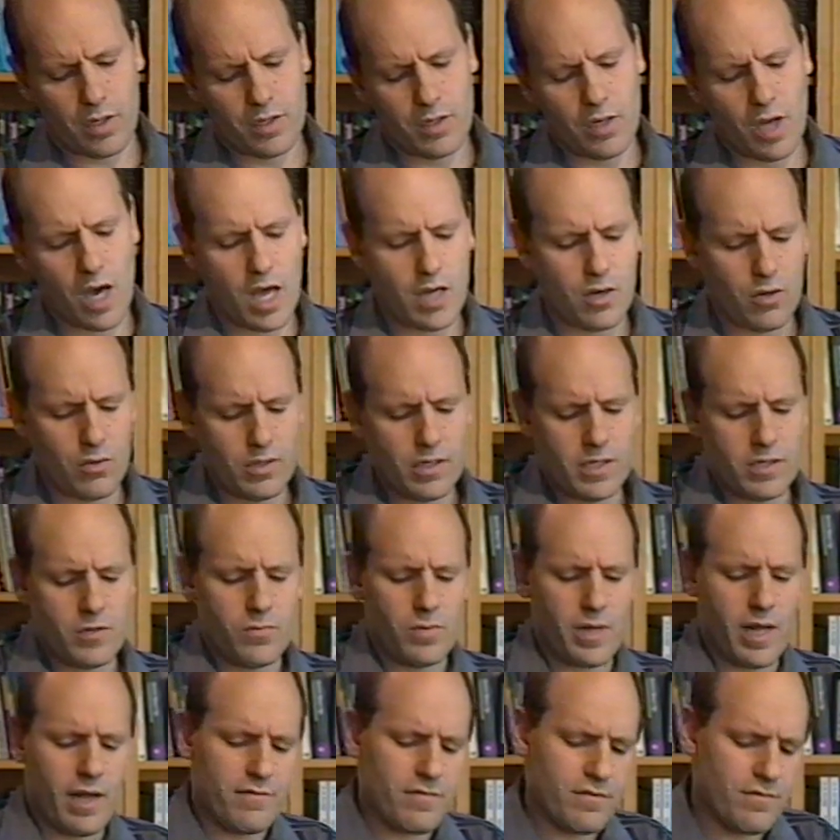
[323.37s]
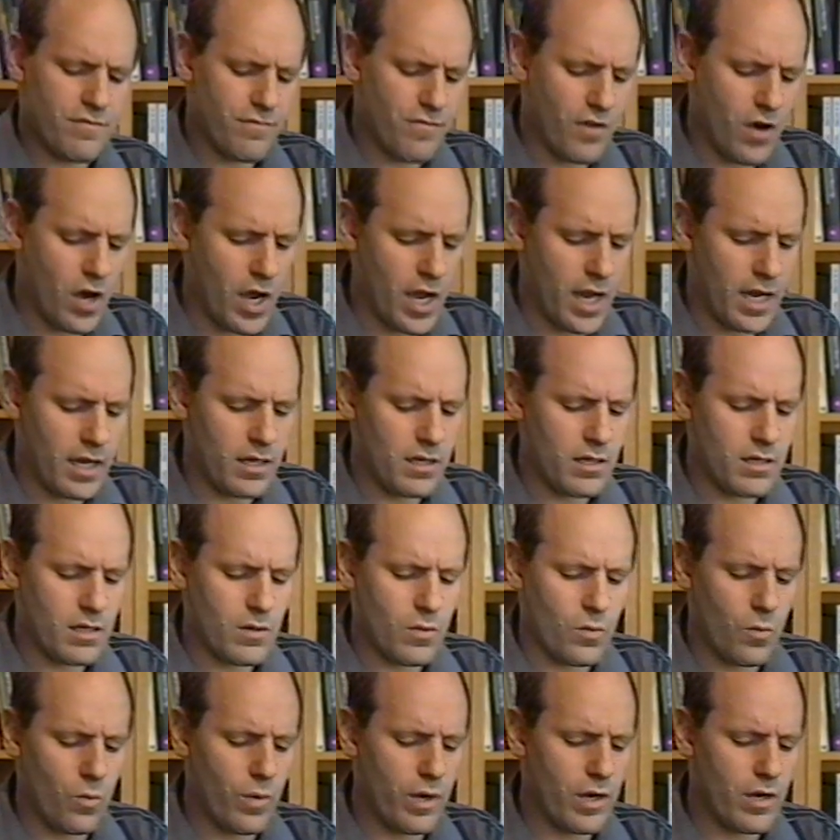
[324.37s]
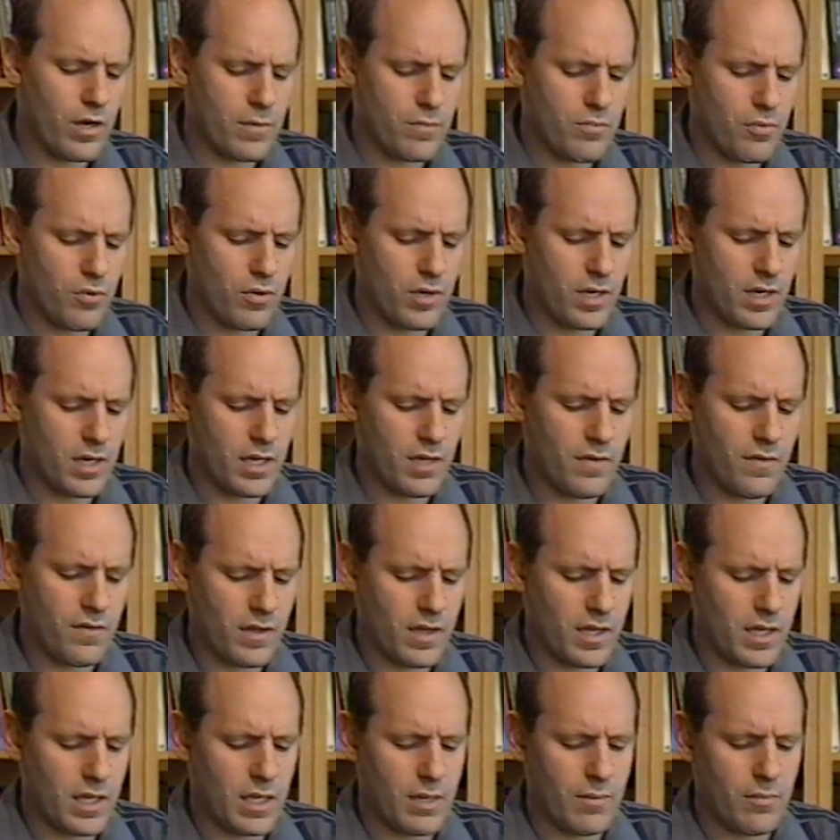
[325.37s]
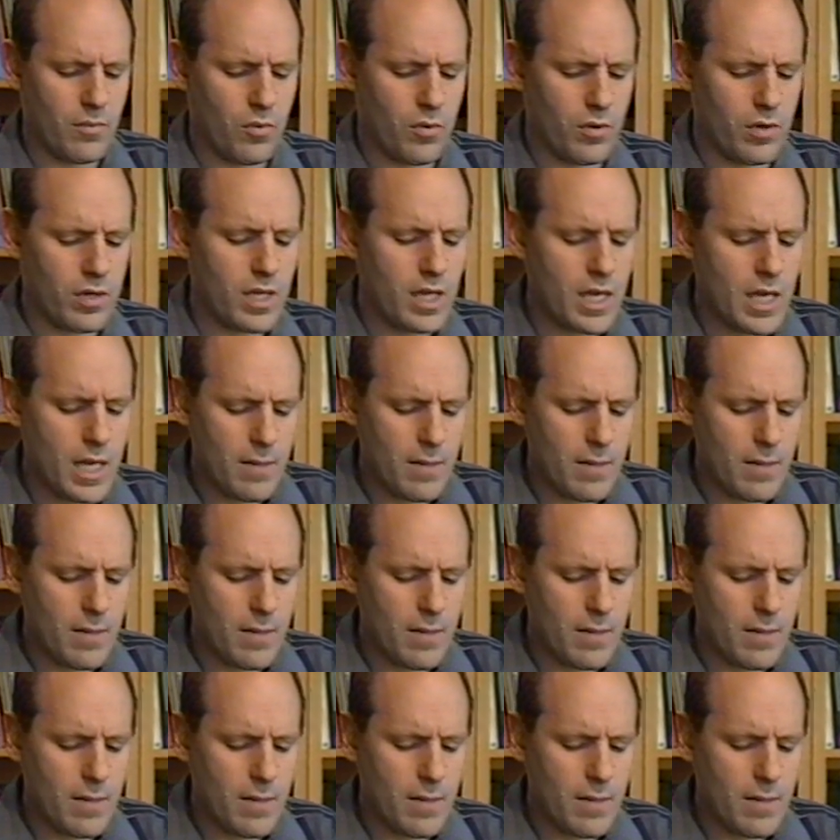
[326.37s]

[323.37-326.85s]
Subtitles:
not only did we have to find where to put it in the keyboard,